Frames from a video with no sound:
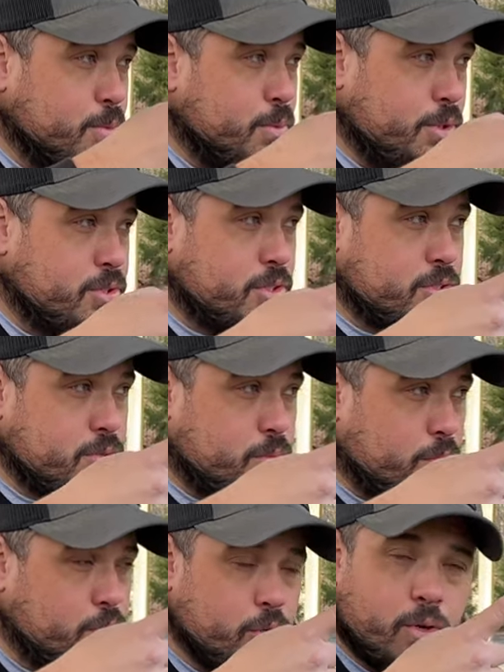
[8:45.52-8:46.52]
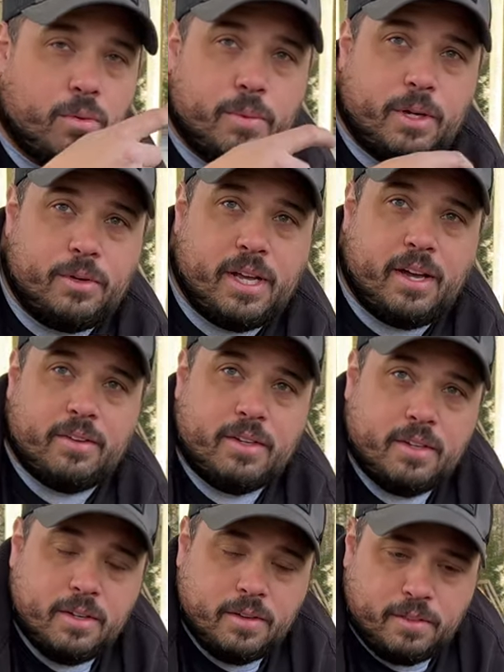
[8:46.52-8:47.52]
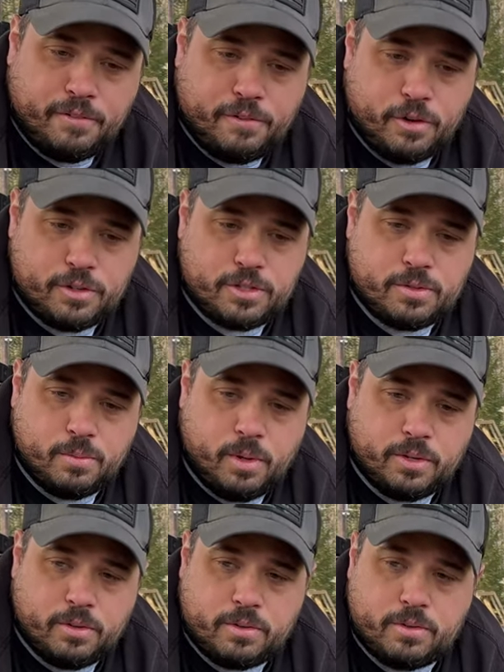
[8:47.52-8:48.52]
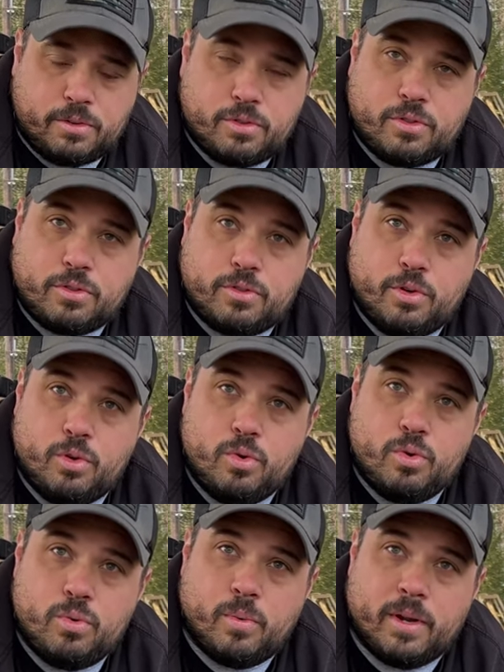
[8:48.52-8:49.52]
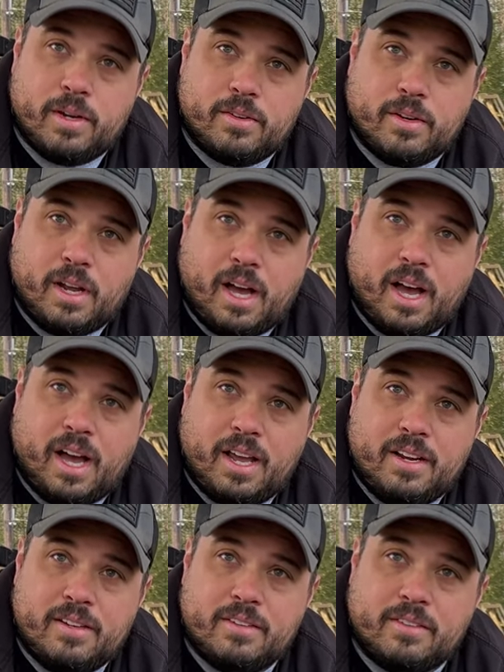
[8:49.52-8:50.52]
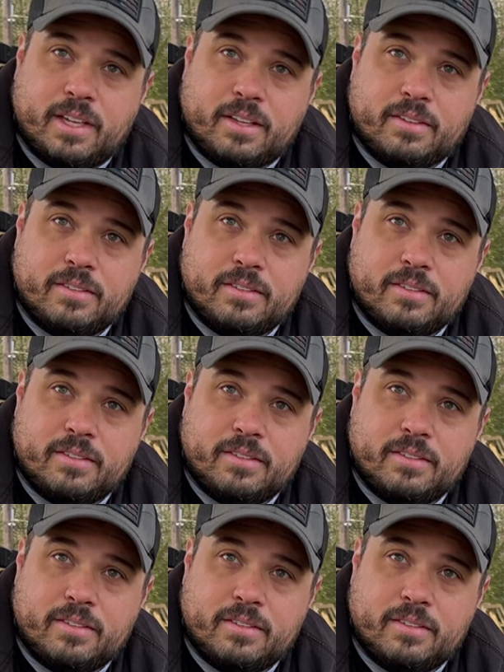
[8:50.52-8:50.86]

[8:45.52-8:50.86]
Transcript: we'll show it when we go down. The first, two went high, like,